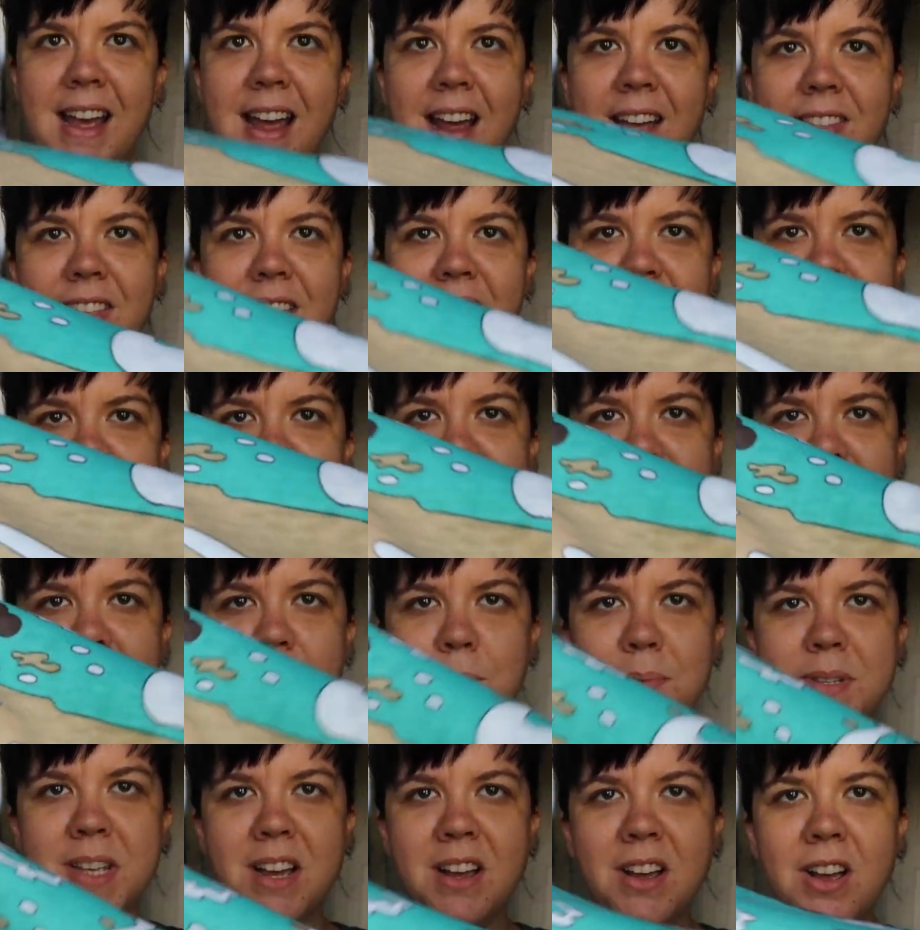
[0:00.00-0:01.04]
And then it just
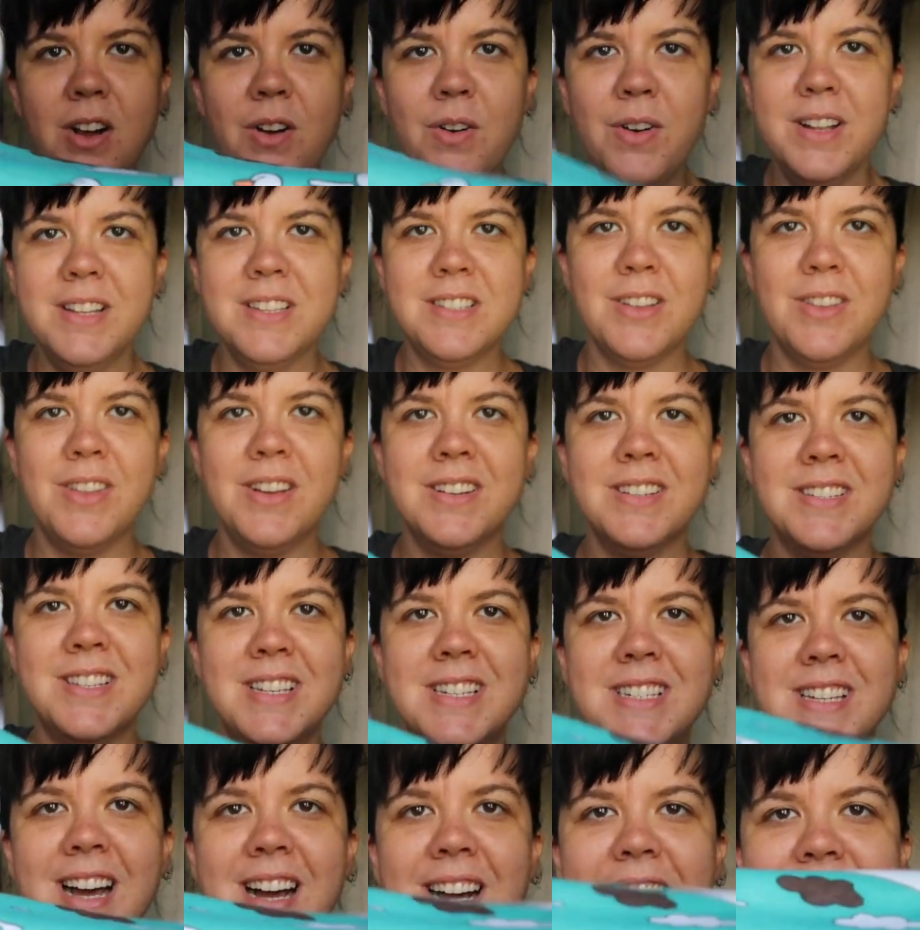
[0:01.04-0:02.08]
keeps on going. So there's the
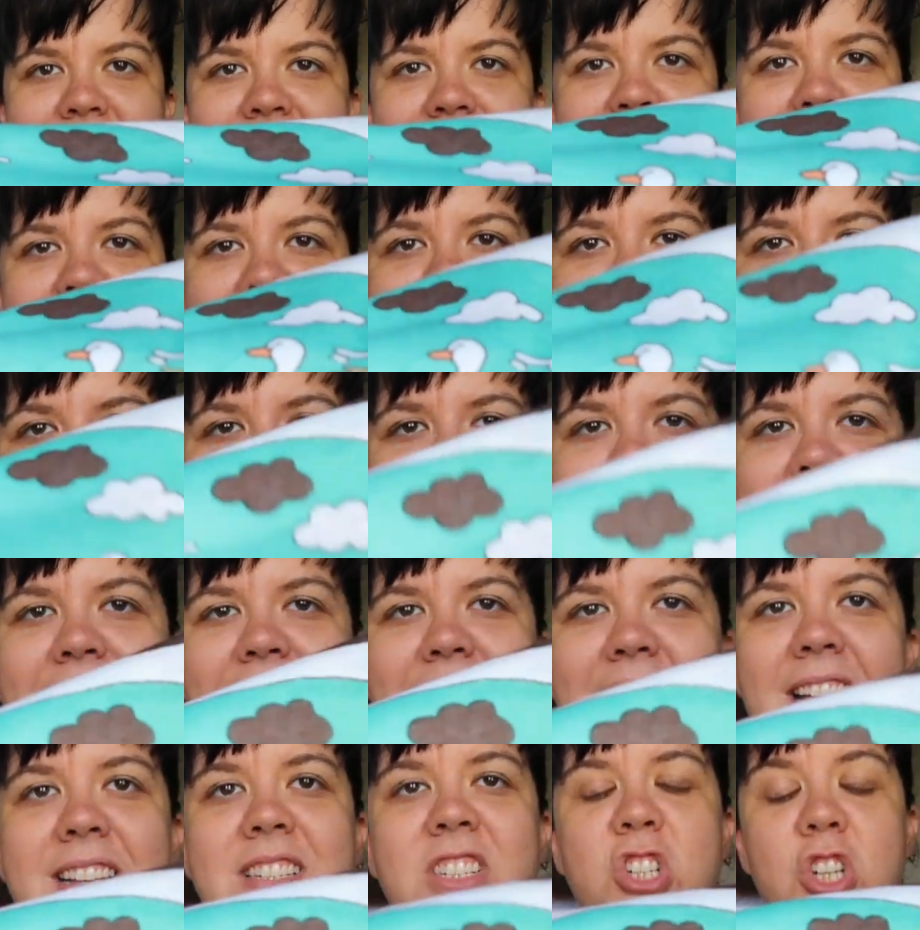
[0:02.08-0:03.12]
ducks again.
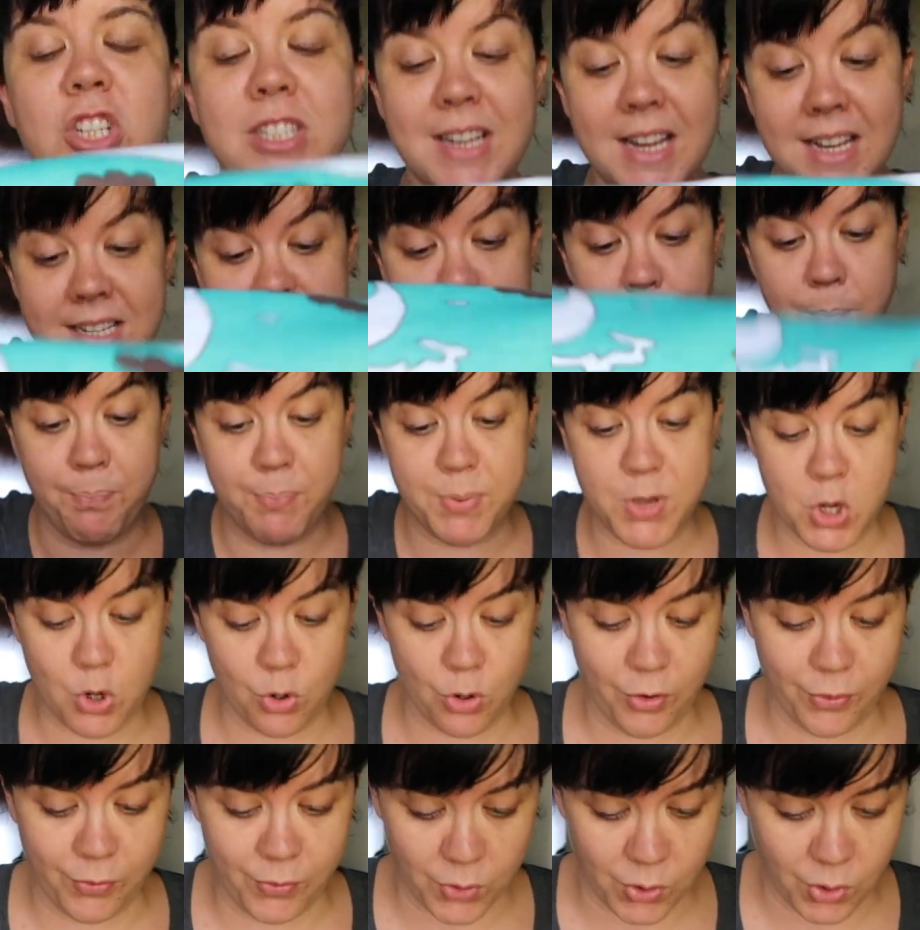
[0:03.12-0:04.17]
And it's a
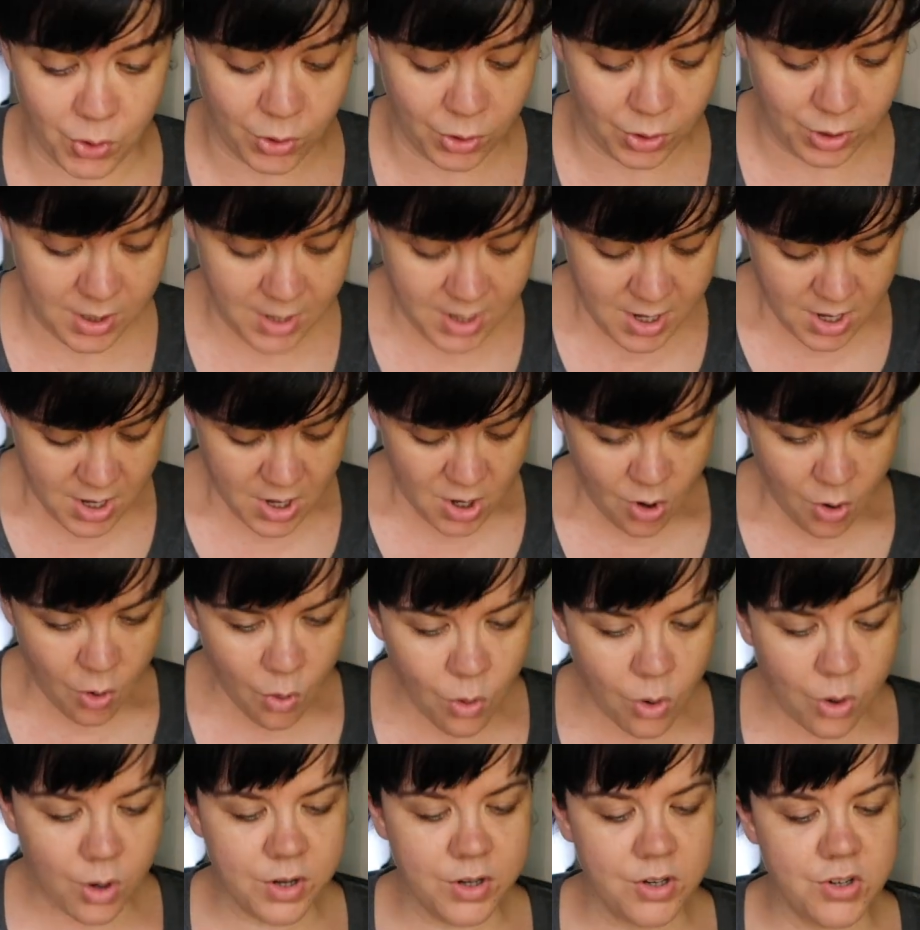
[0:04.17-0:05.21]
beautiful
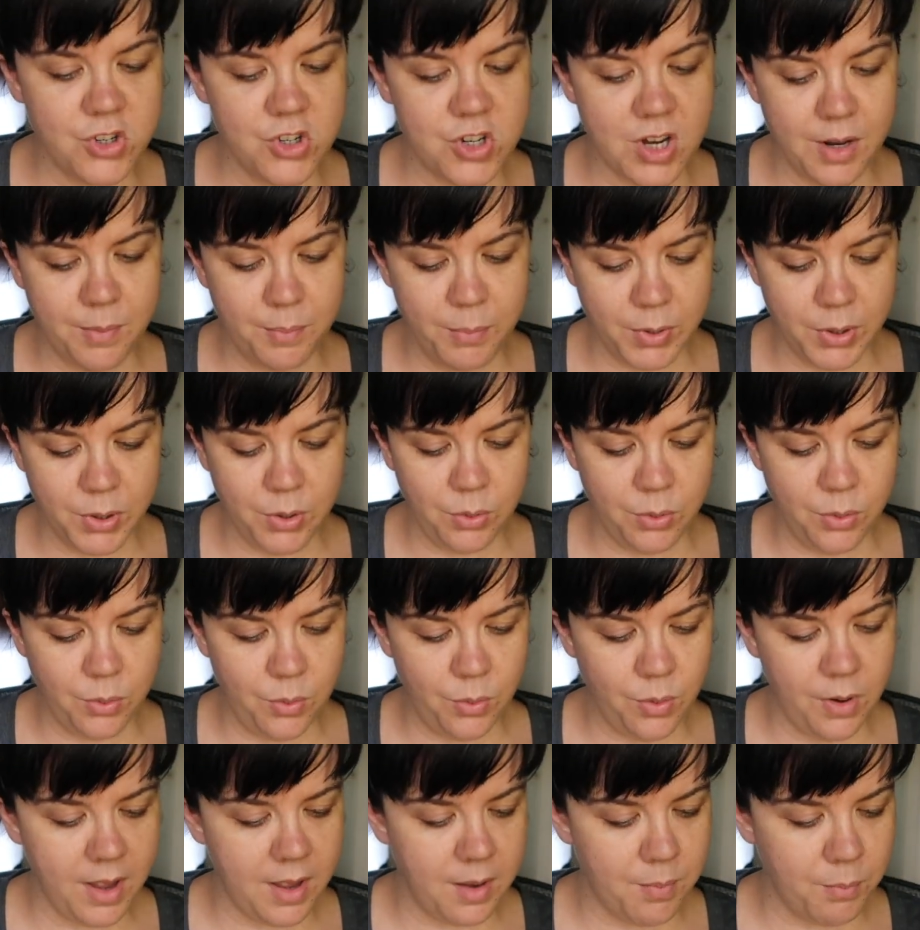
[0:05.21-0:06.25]
orange and
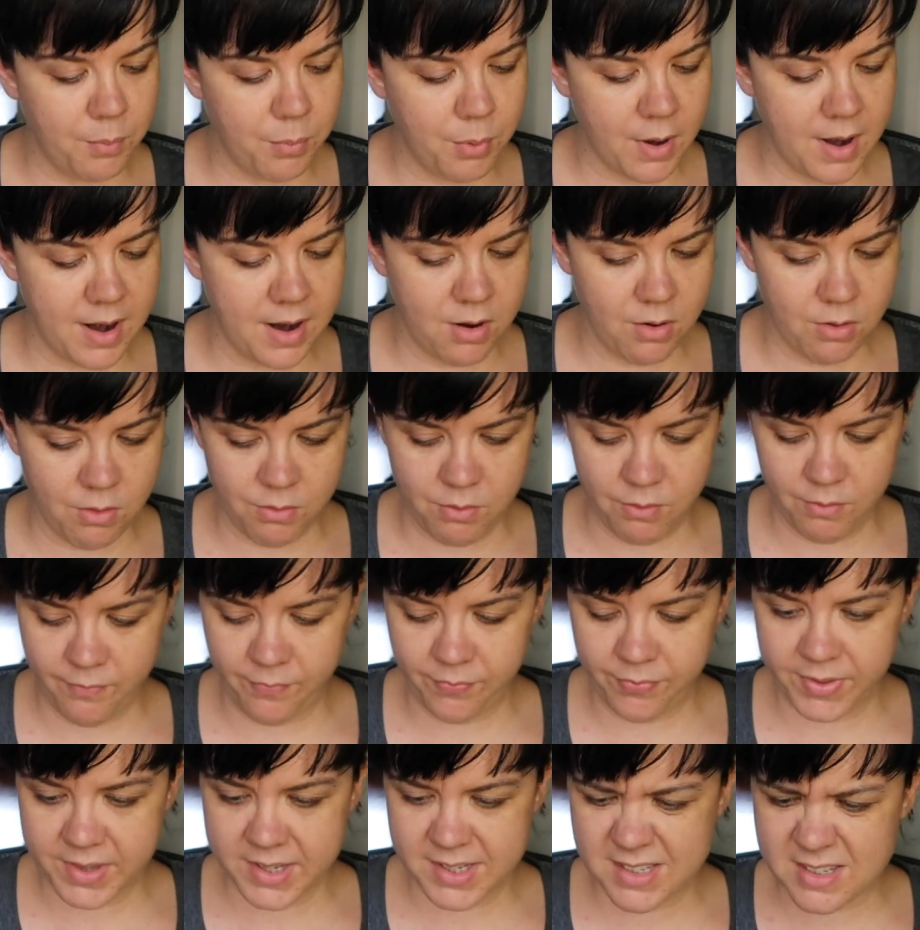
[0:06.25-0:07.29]
blue and brown
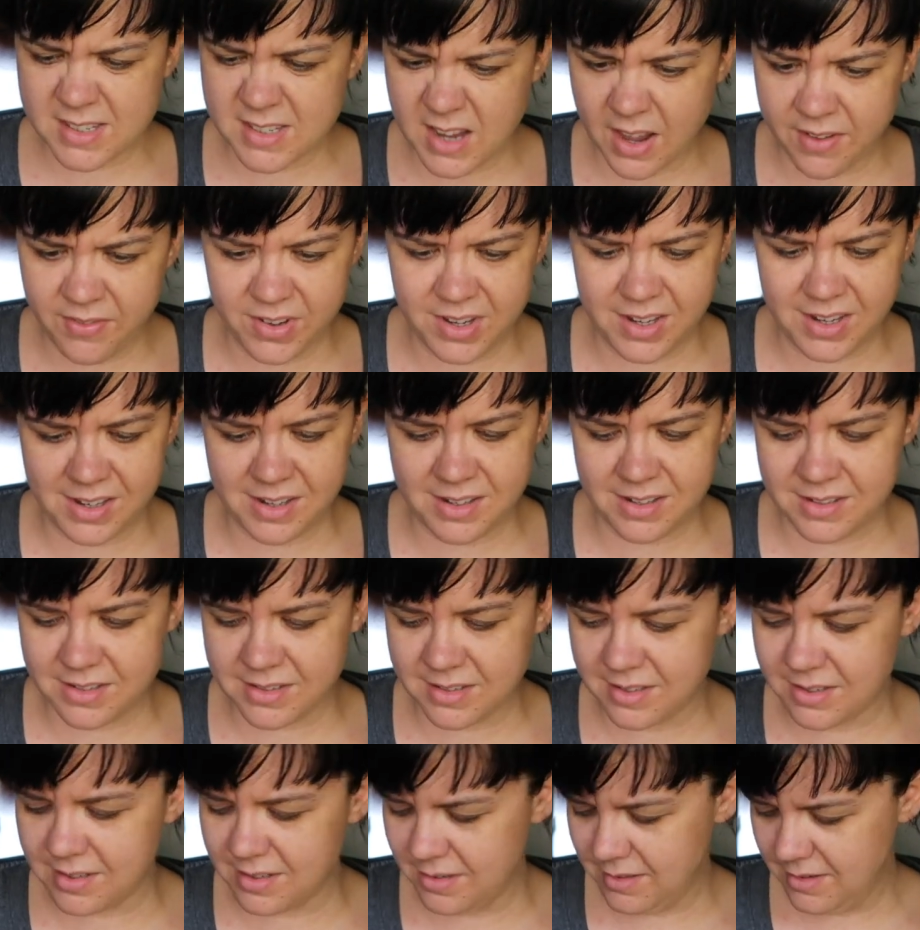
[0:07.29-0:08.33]

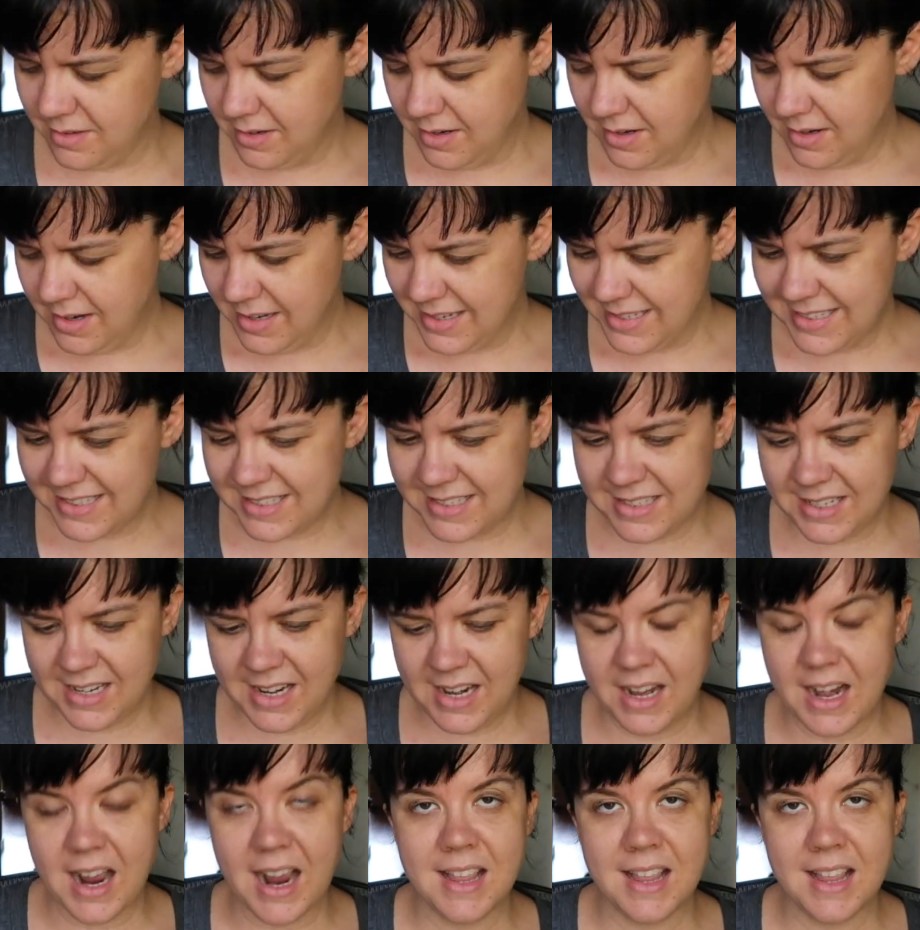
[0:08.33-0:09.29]
70s scene.